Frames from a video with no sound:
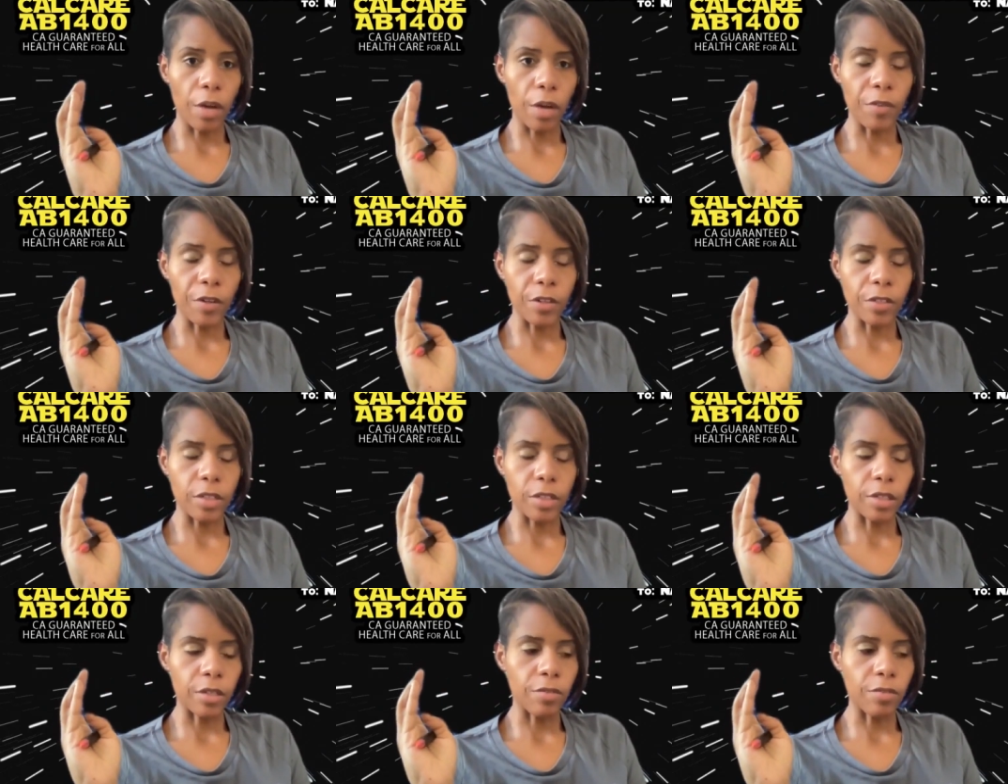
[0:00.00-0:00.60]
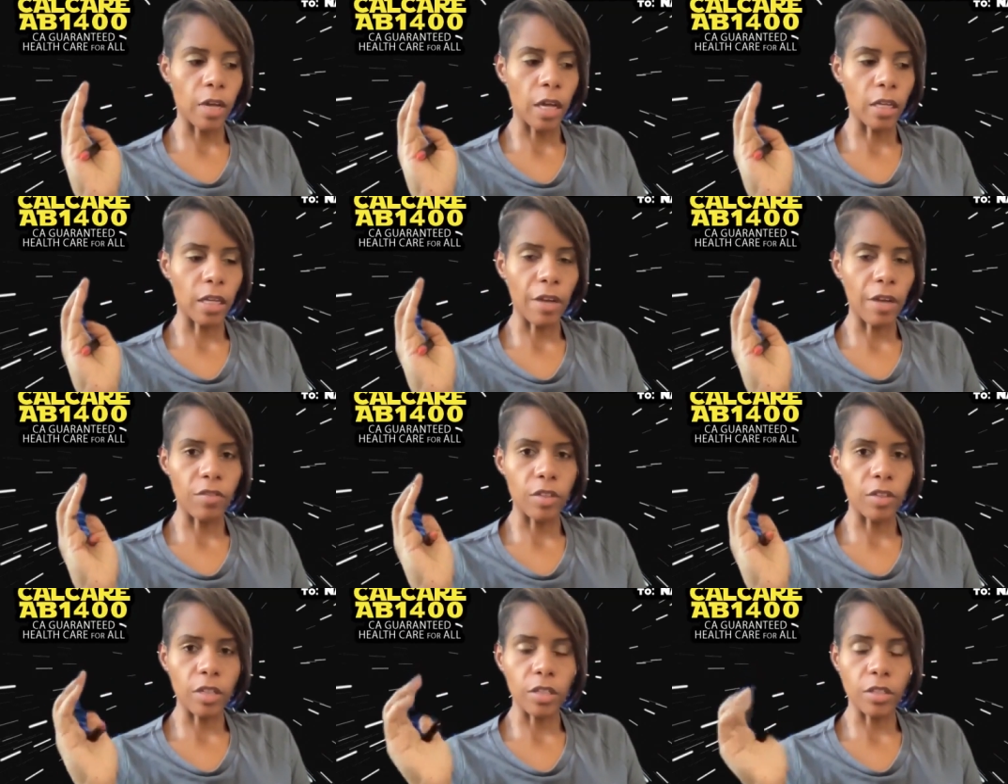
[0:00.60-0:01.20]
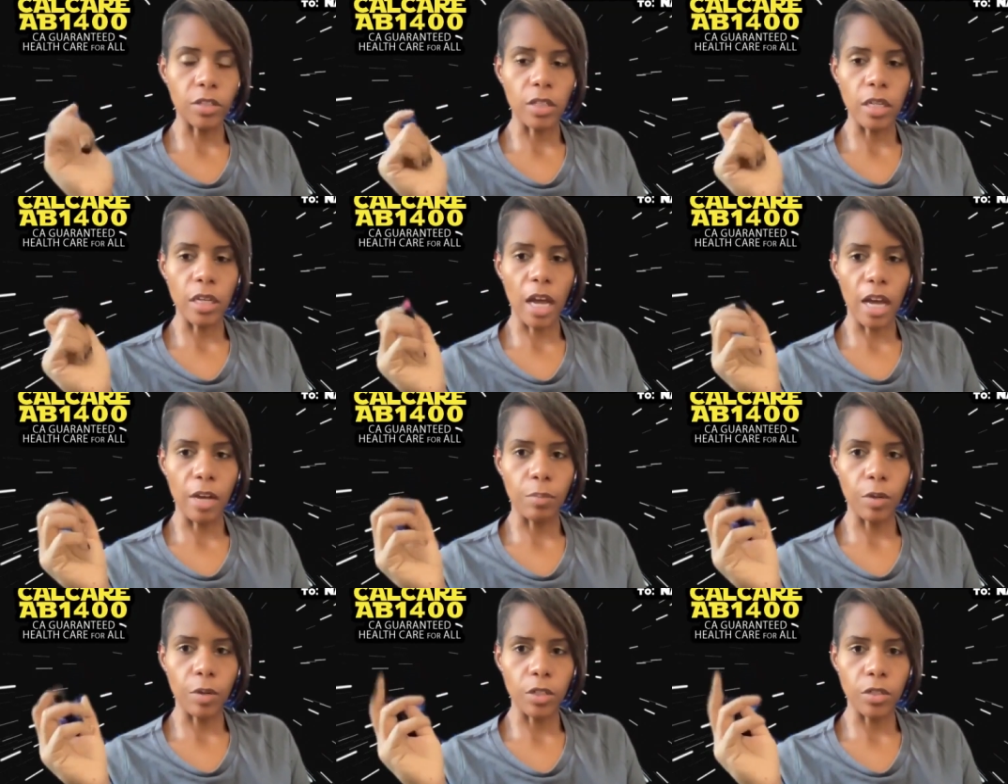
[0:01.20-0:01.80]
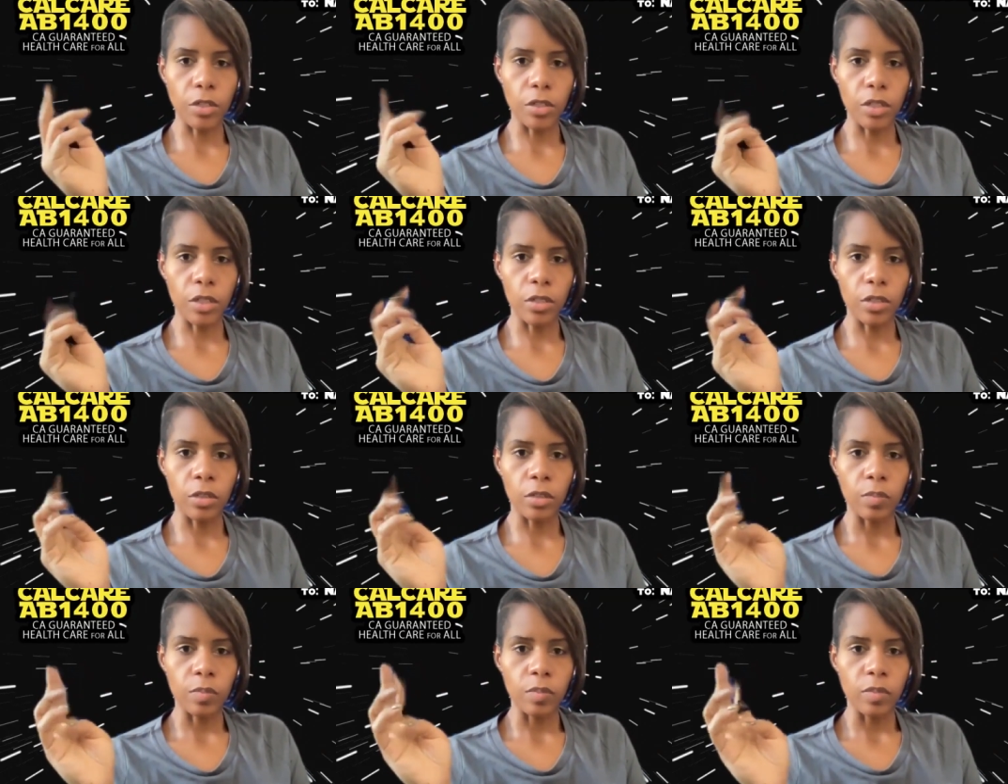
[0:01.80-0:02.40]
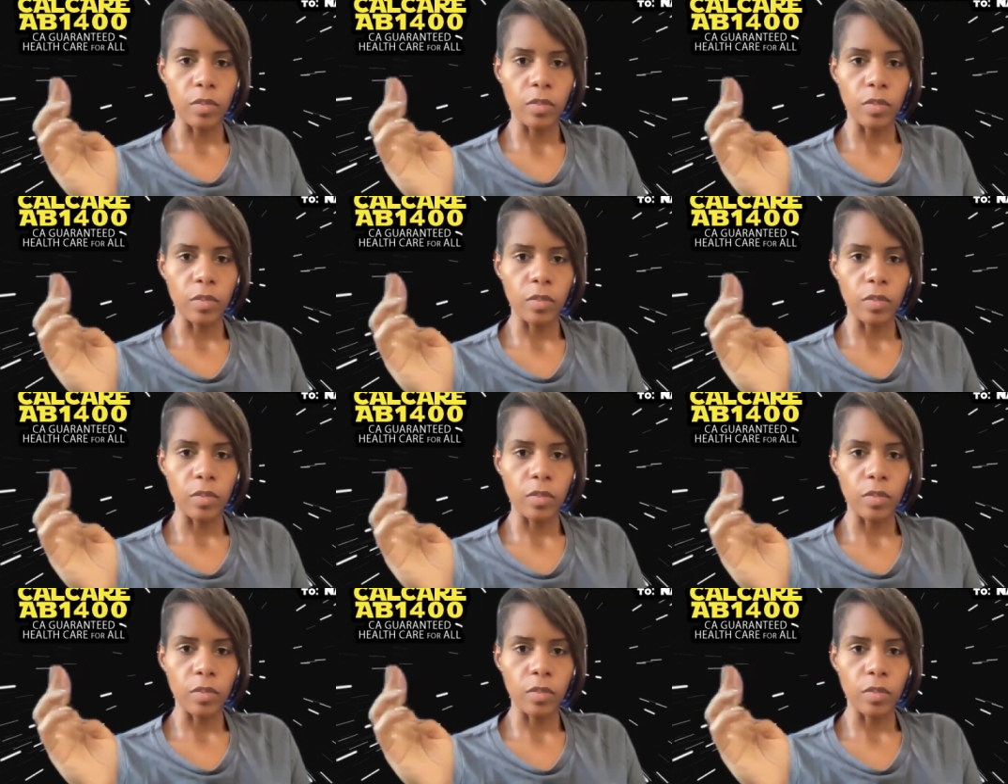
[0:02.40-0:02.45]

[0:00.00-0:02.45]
There's a 9-person